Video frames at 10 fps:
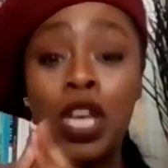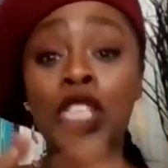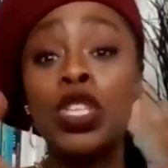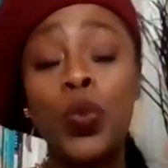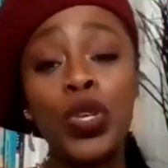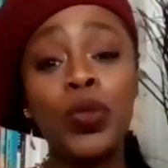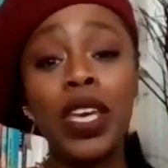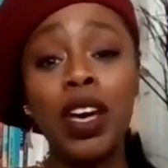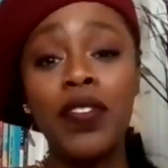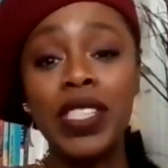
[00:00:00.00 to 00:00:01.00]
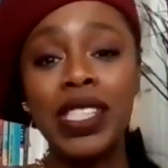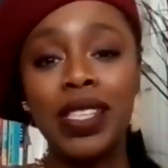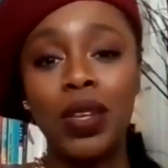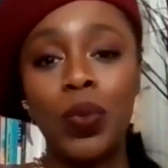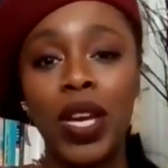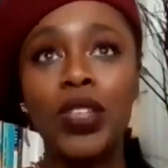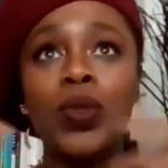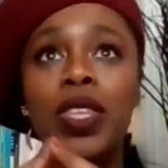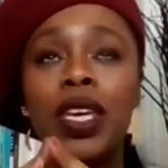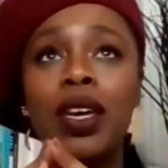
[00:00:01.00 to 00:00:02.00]
So when you think of a silhouette, you
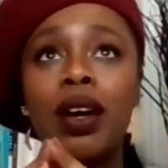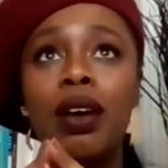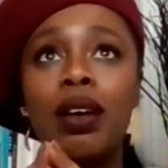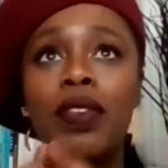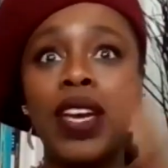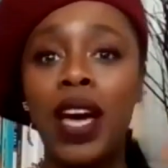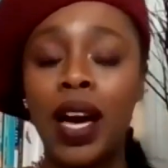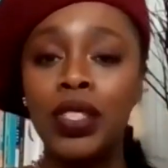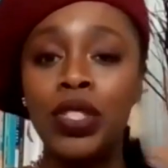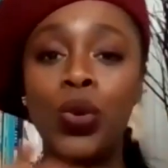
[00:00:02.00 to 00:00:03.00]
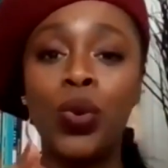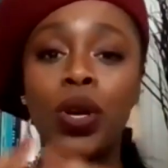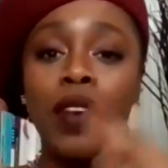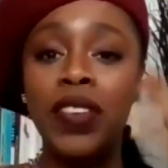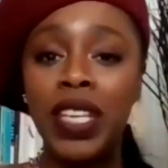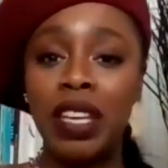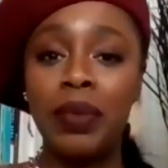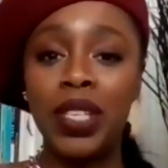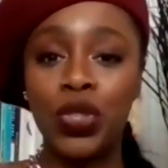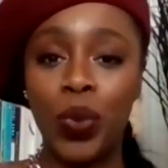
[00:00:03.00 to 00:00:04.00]
think of a contour of an
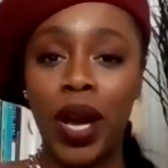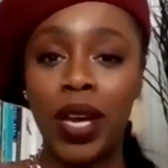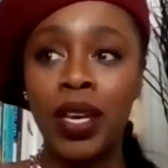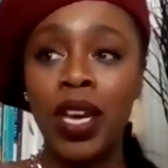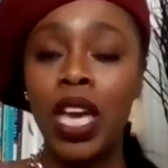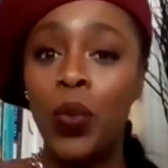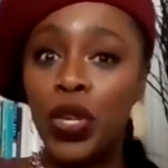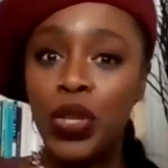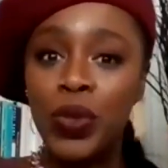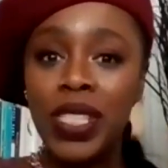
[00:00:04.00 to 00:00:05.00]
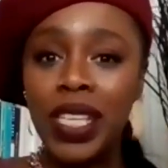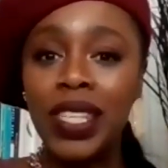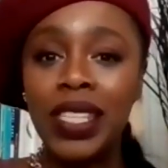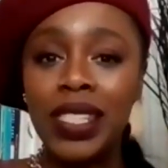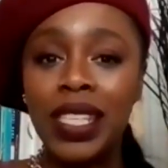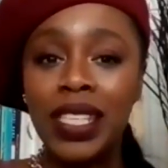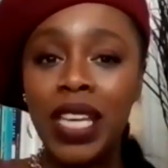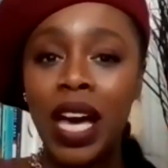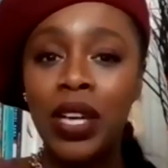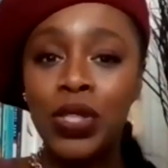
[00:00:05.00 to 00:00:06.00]
image, right? And when you see this
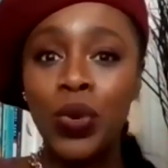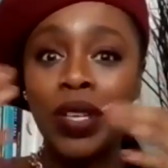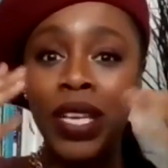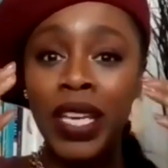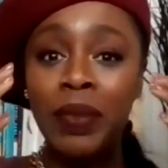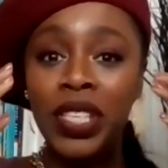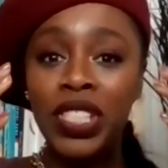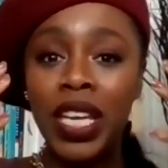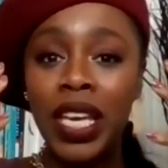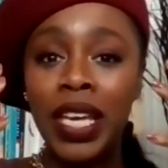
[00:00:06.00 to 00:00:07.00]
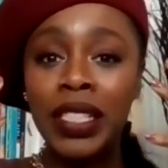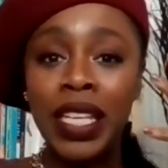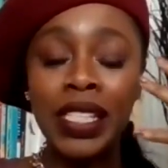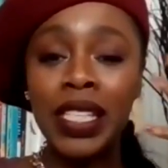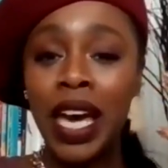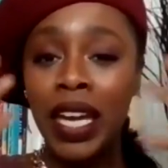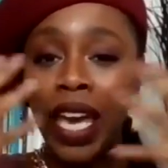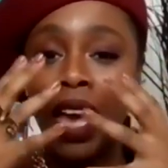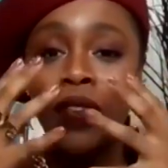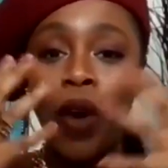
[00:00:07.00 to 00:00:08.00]
contour and image, it does not
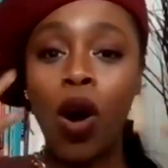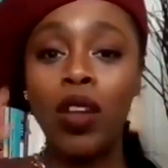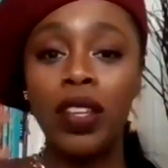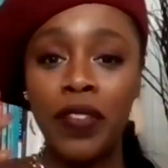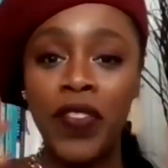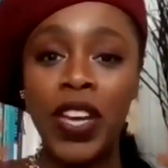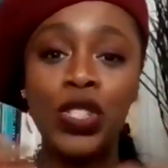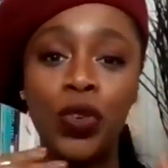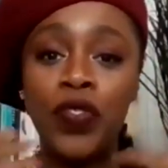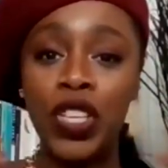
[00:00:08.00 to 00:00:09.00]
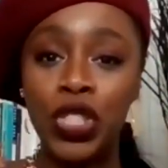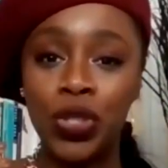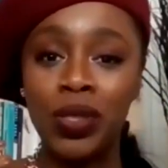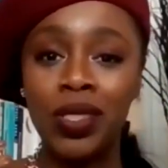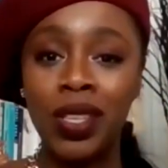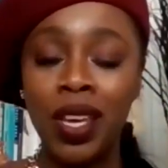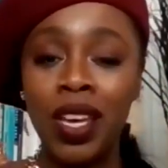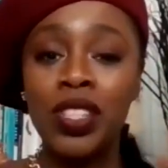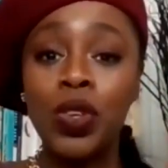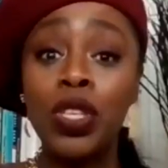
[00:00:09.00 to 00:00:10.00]
have all of the facial features.
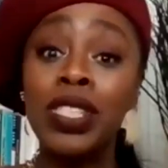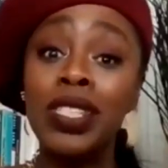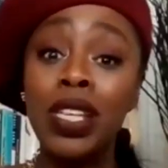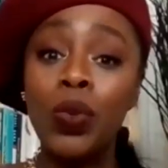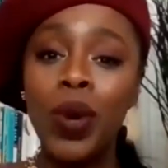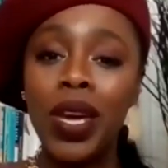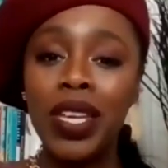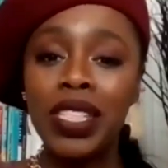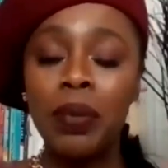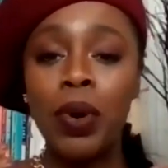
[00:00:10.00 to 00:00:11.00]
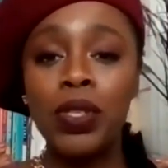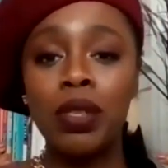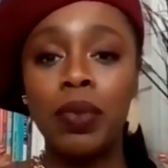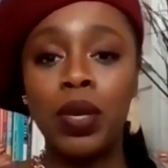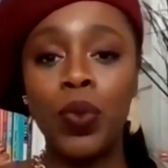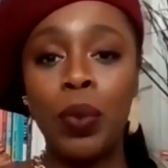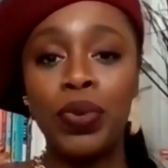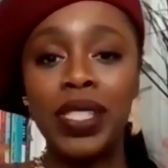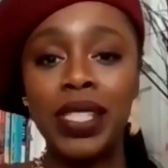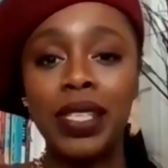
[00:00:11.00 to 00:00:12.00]
So the silhouette is supposed to be
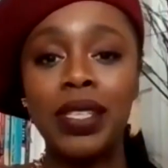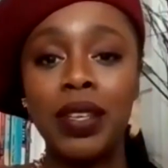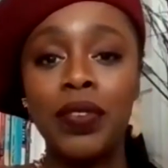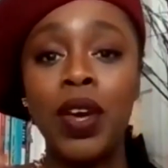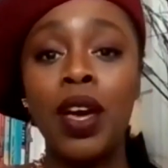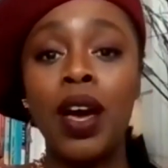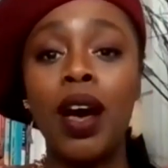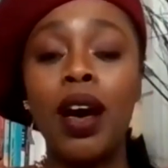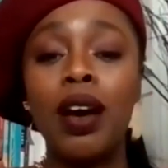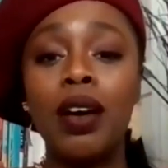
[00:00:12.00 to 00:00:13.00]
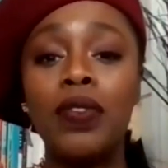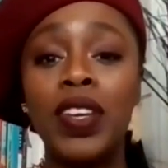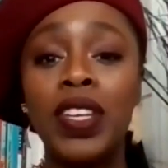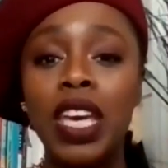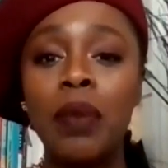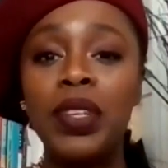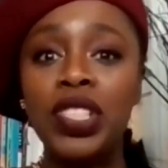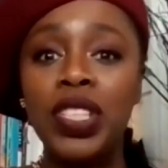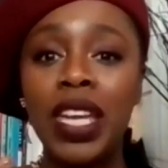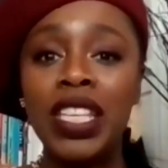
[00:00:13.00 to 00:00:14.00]
representative of an
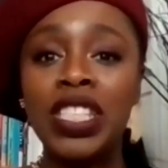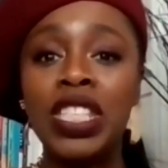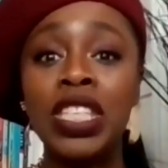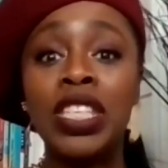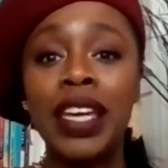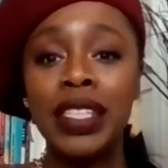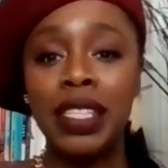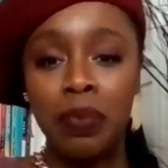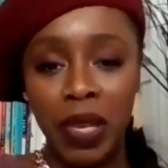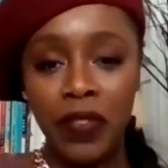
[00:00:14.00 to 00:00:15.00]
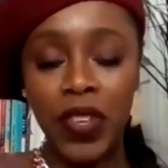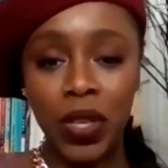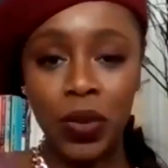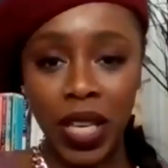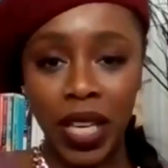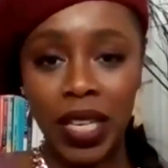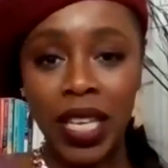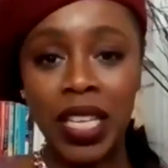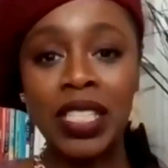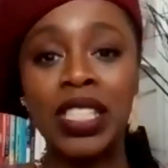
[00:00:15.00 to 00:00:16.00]
image that is yet to be filled in.
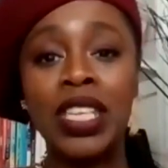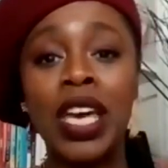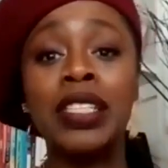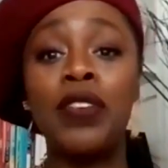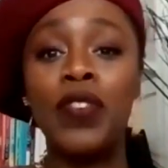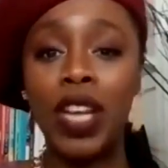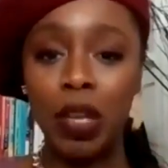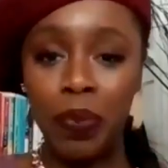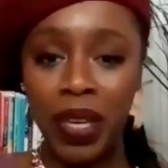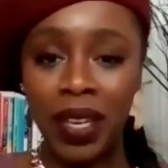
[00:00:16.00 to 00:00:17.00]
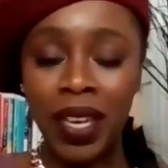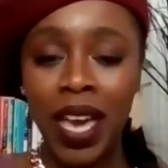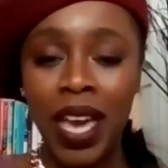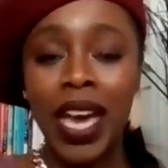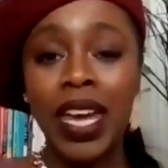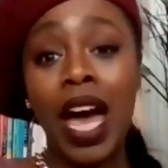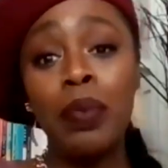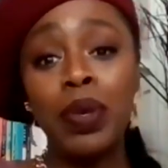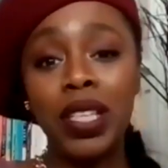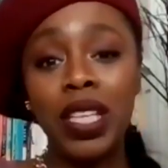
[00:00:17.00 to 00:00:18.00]
It is yet developing. And I
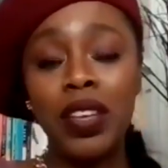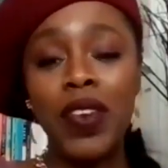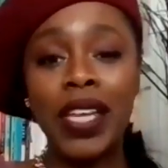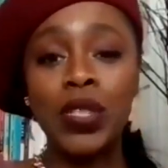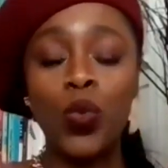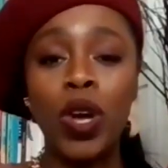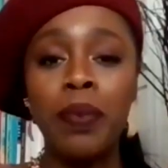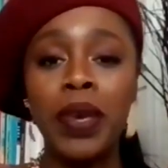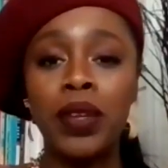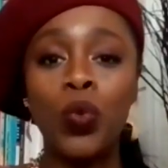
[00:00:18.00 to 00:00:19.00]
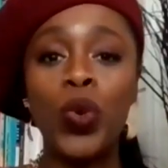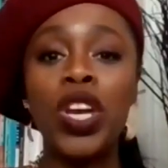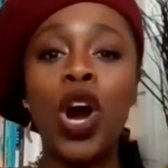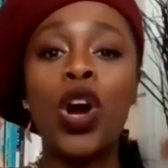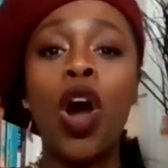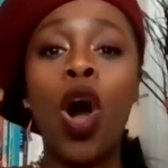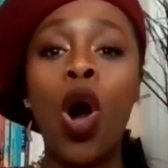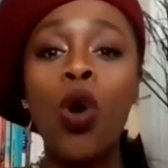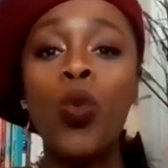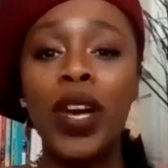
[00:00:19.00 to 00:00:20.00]
believe as women, we are
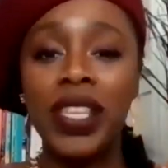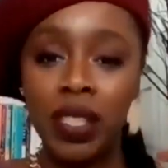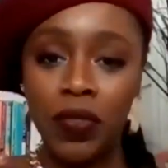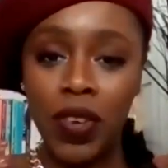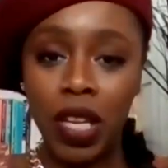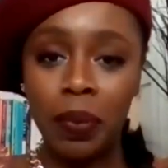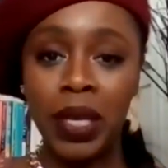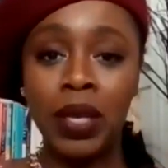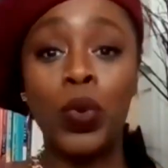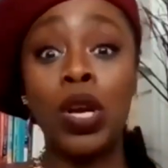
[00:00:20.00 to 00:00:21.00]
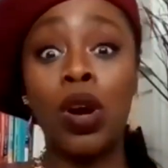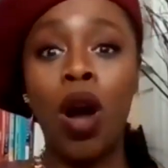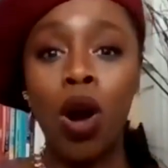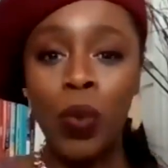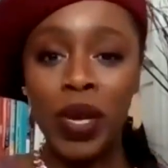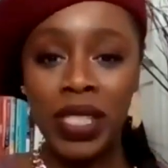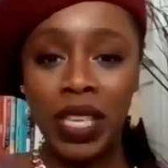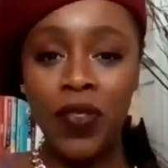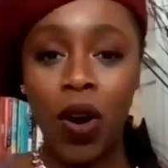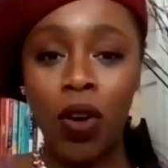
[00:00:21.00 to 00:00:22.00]
always developing, we are always
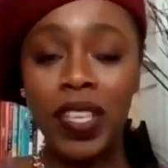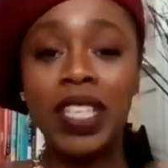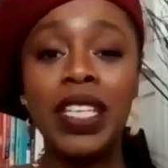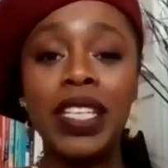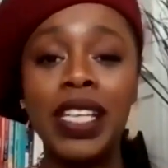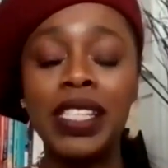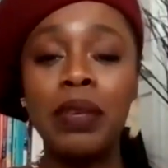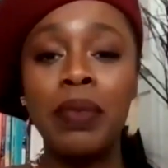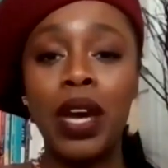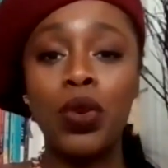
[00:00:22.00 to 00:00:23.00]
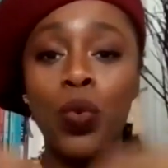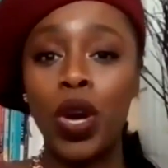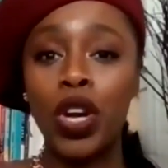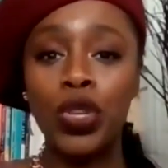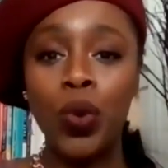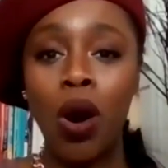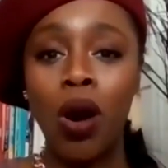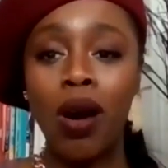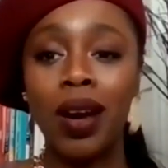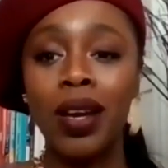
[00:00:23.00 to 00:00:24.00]
evolving, and it doesn't matter where you
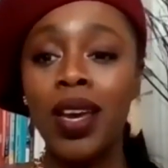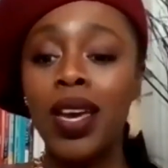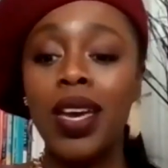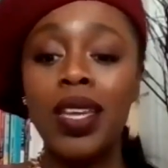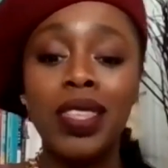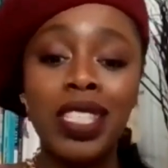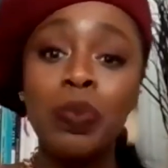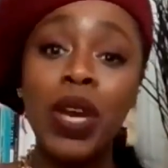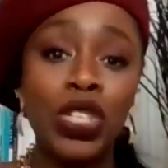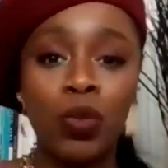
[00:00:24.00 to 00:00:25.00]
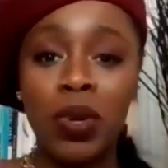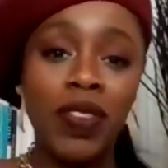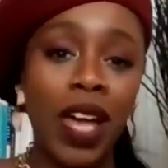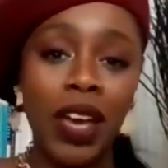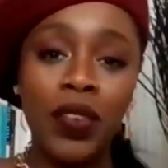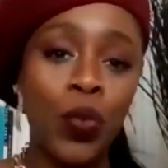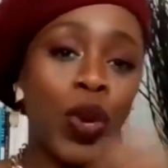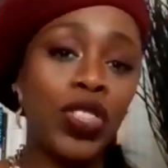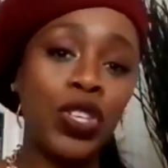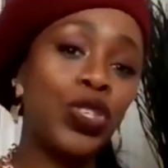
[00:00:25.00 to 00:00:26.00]
are in the spectrum of life,
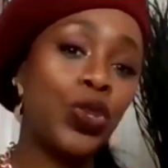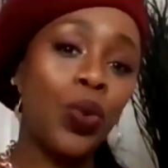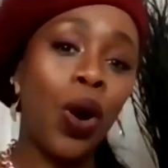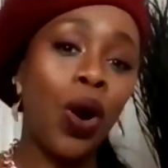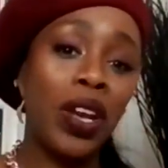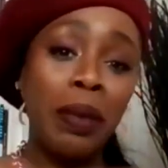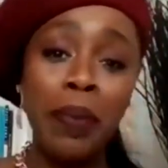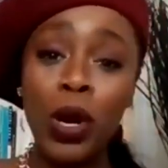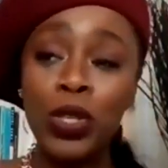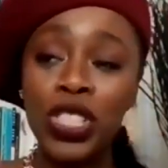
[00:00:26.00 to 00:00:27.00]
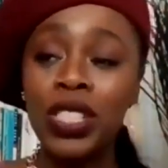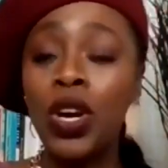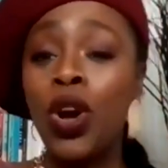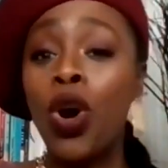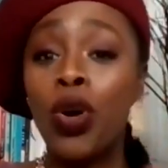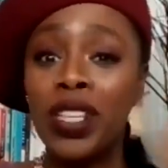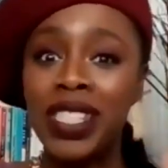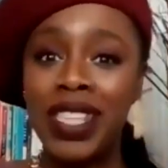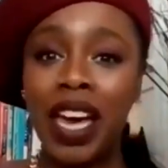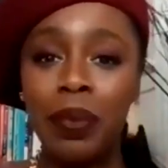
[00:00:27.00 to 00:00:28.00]
whether you are emerging or
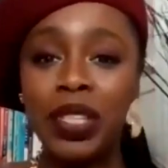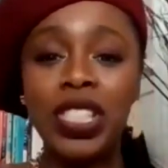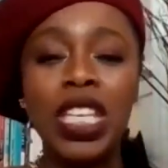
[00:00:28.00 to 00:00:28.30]
established.